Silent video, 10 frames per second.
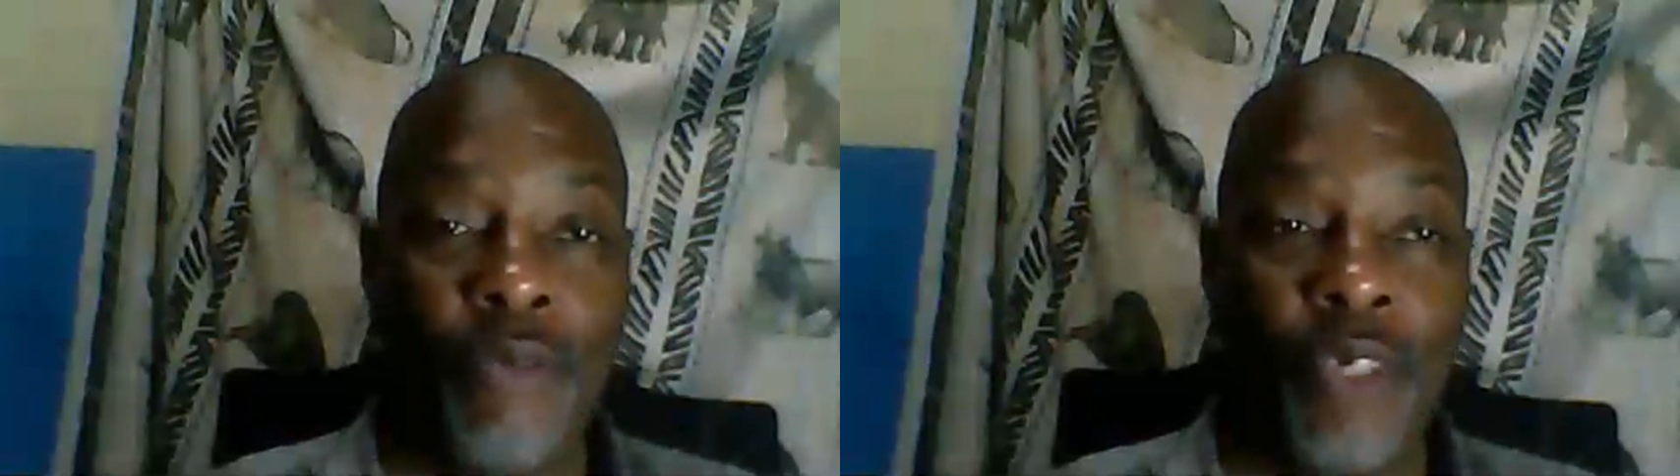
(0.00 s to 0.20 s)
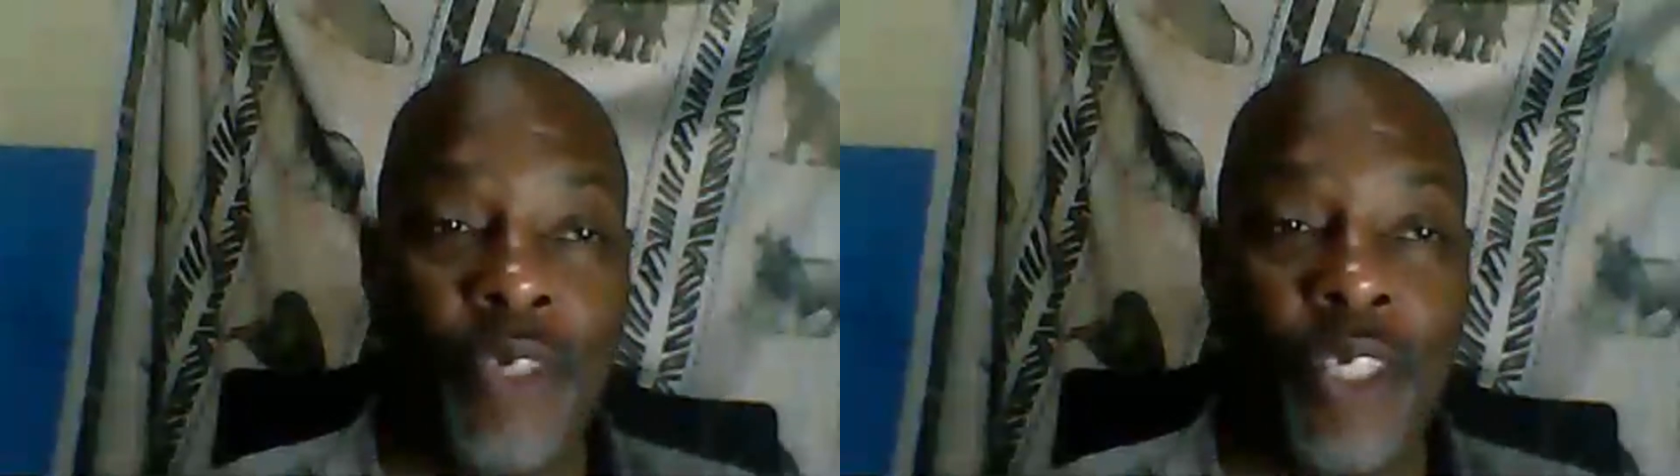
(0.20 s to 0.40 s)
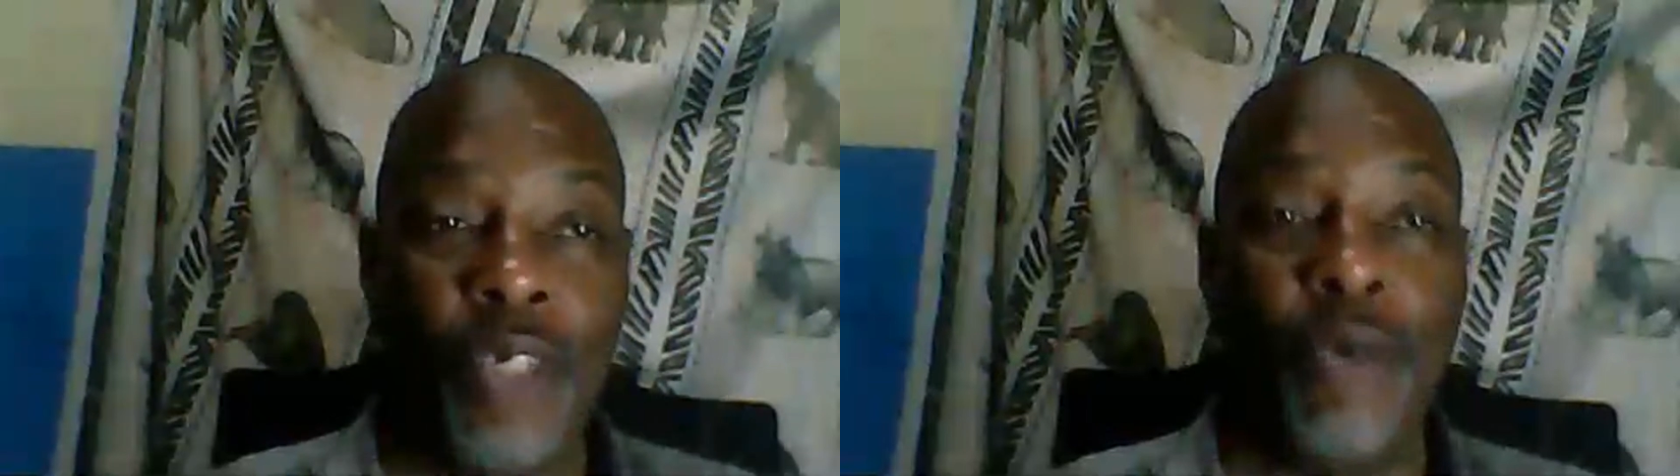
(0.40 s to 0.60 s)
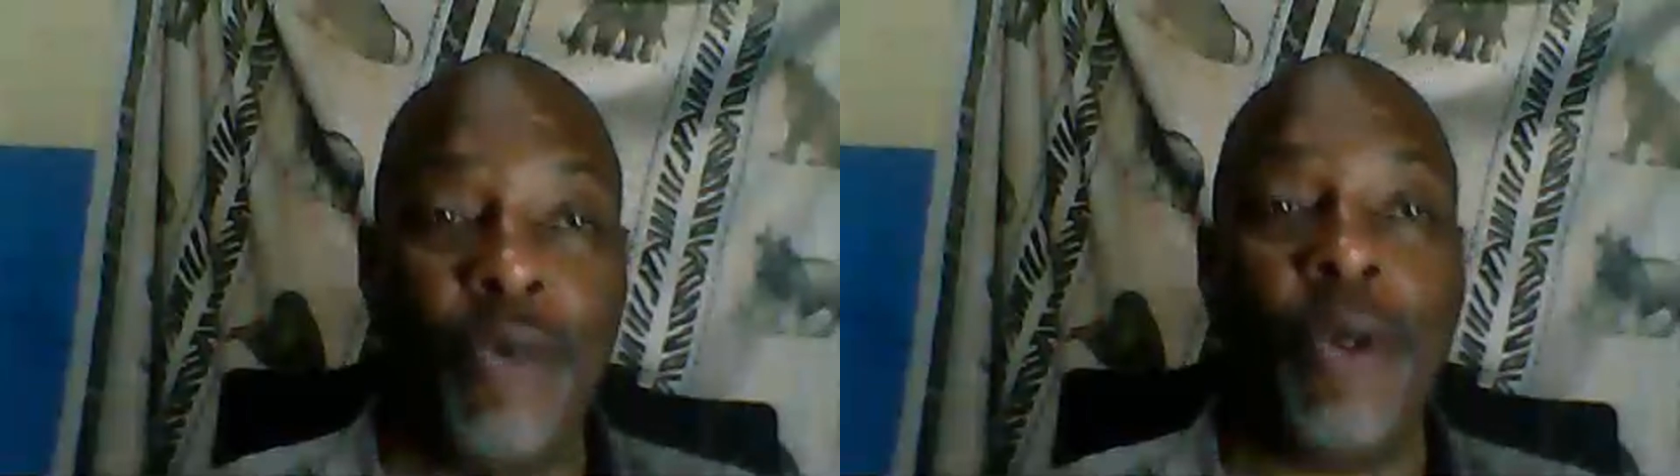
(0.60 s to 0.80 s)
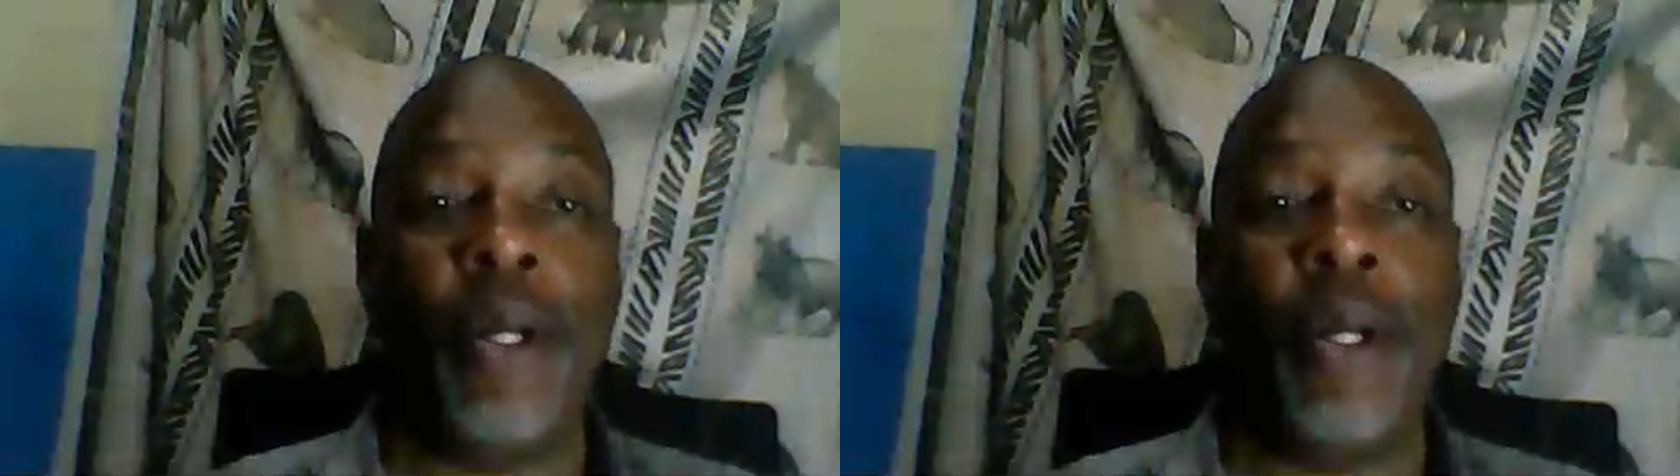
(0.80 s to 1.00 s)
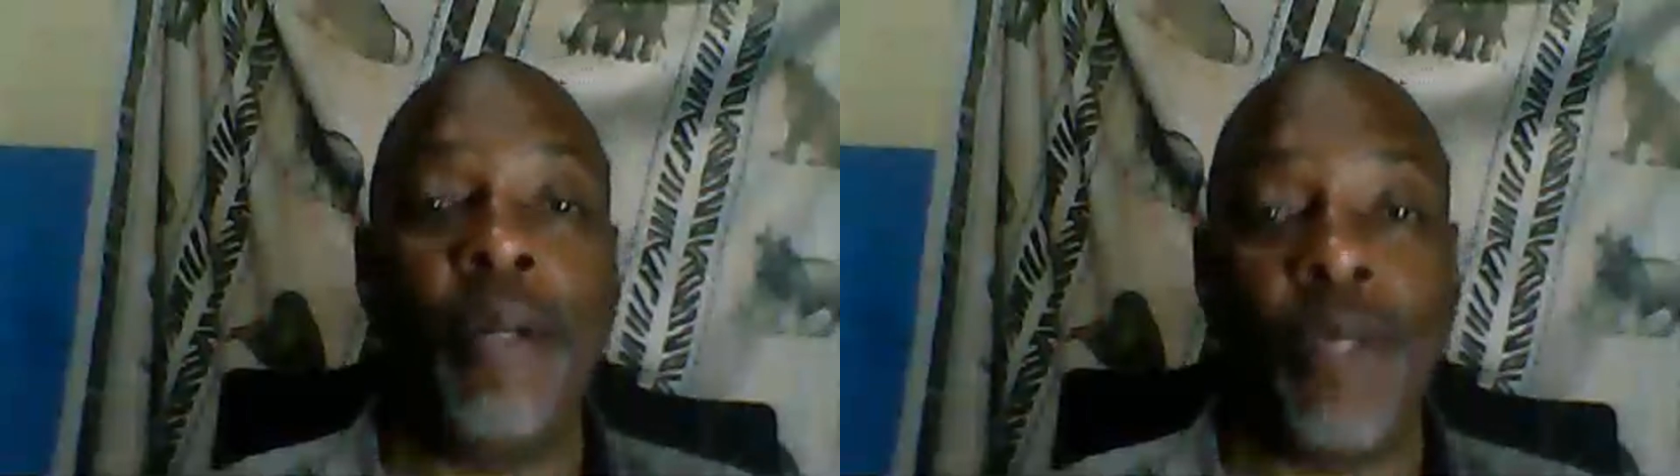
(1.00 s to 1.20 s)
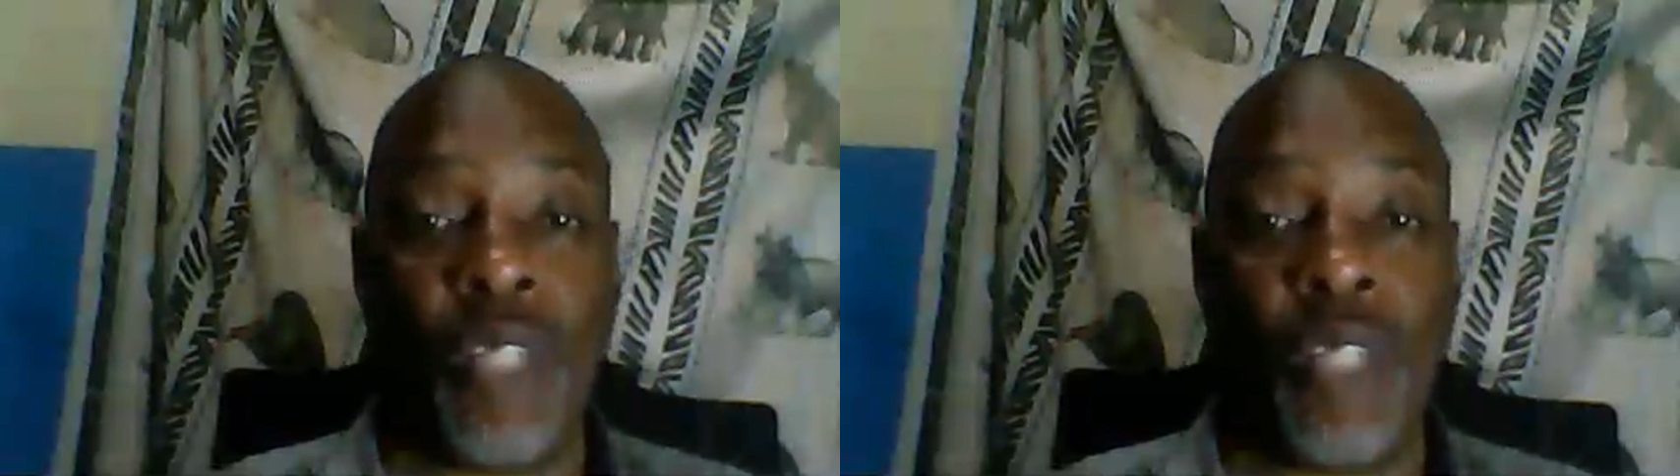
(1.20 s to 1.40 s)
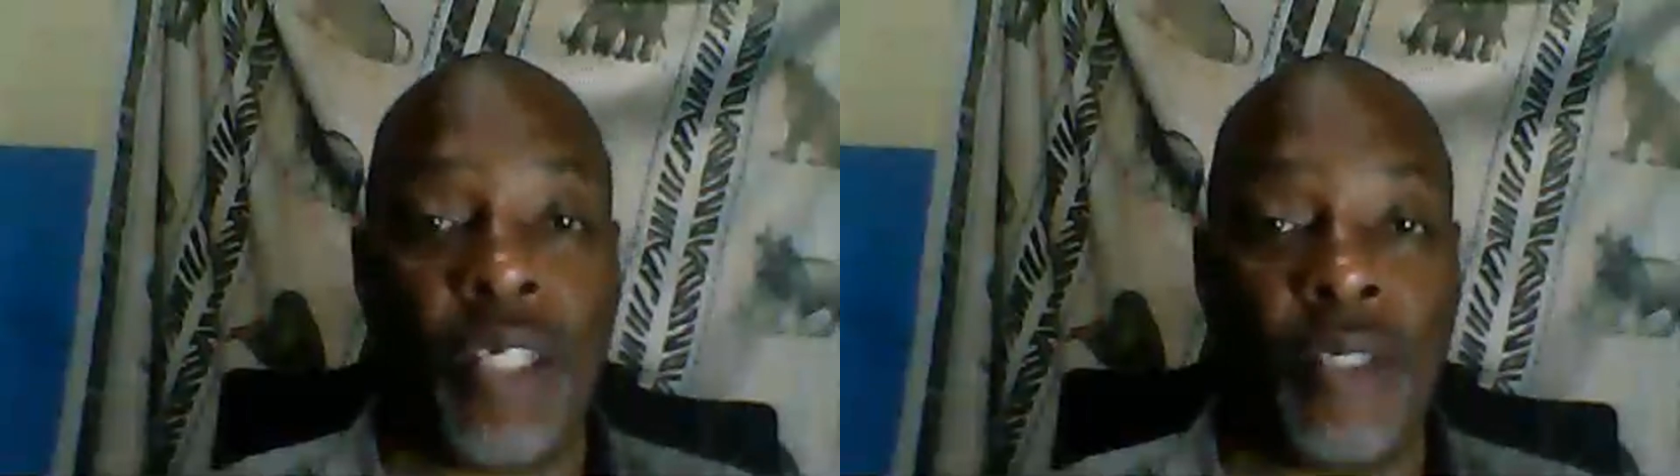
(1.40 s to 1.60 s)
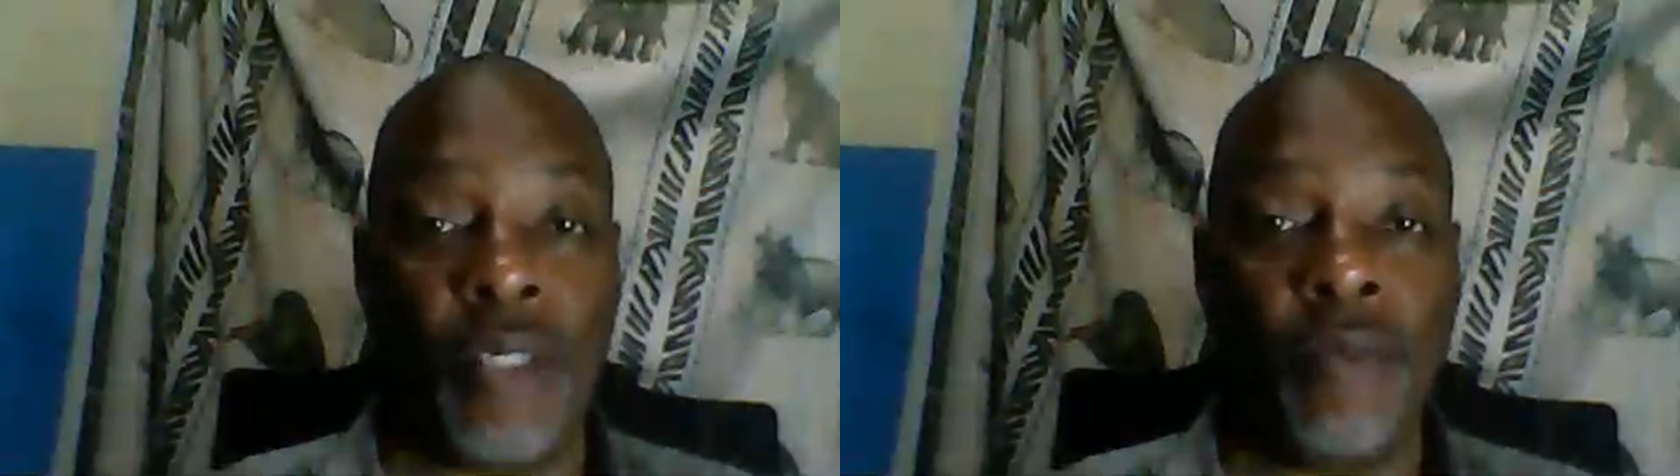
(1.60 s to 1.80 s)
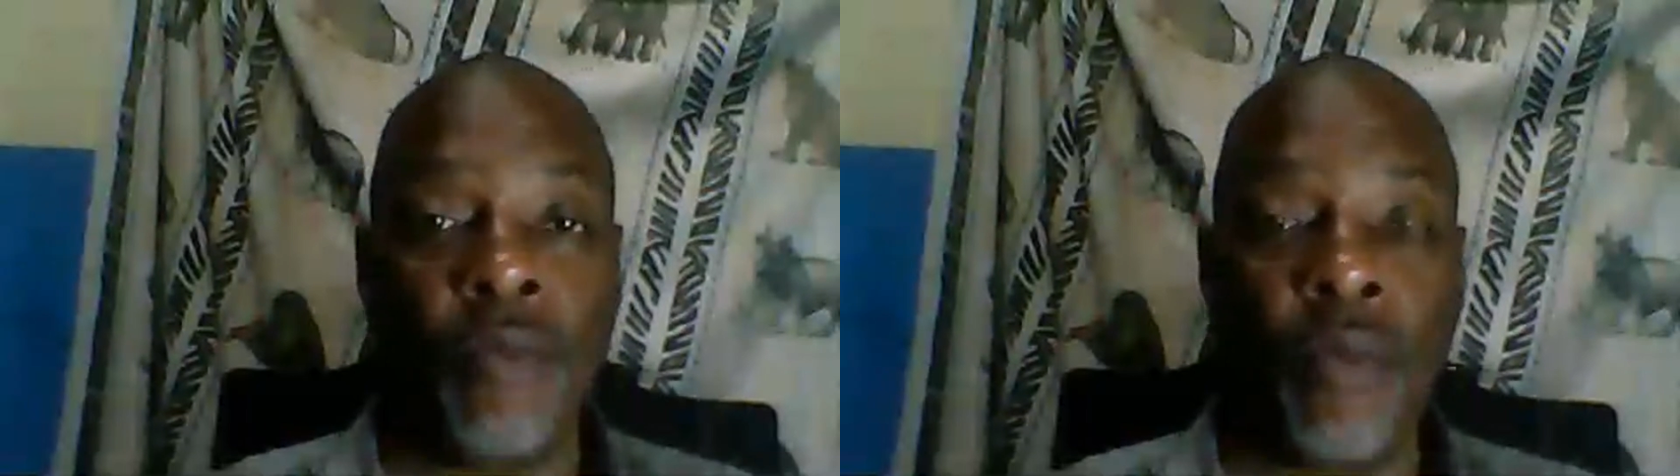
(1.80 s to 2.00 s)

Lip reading: officially you're in a recession.